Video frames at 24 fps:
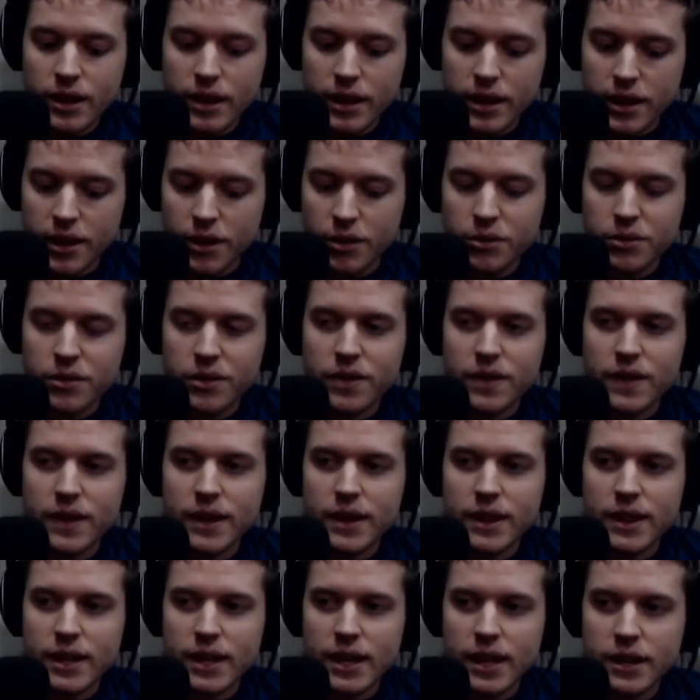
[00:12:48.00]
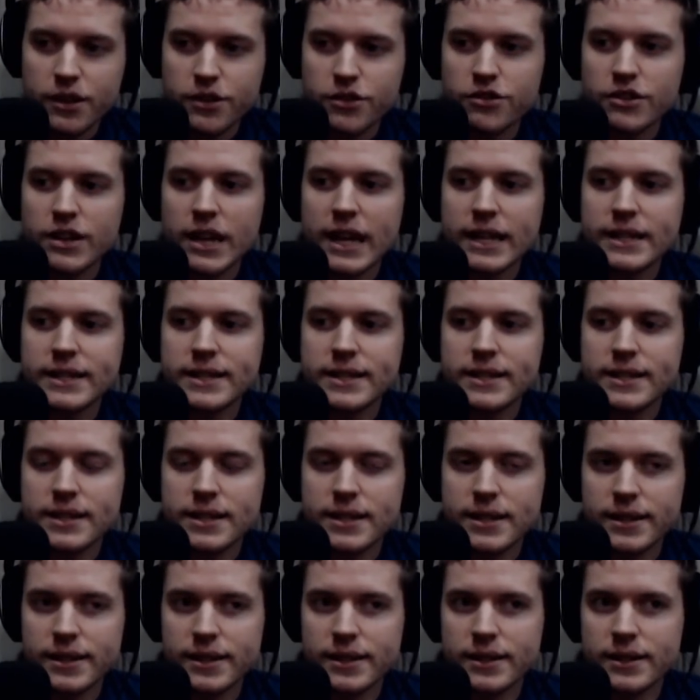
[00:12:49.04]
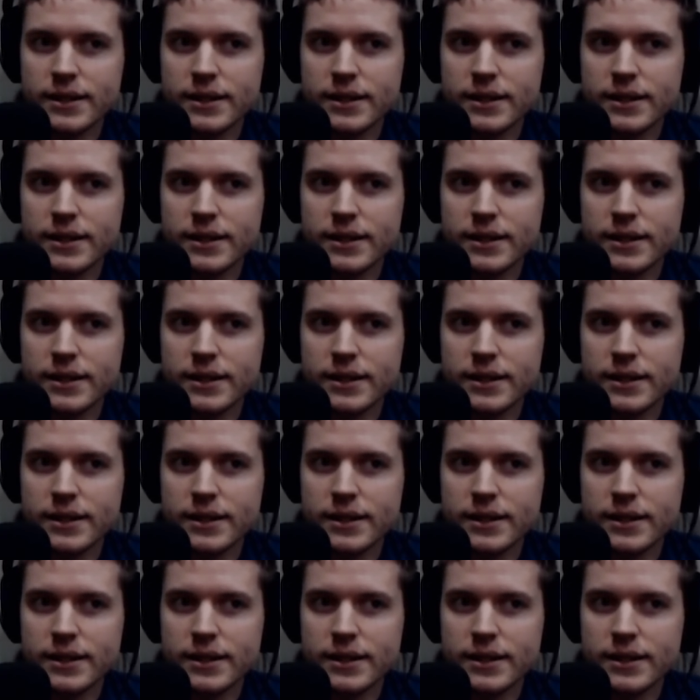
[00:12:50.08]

you know, the internet,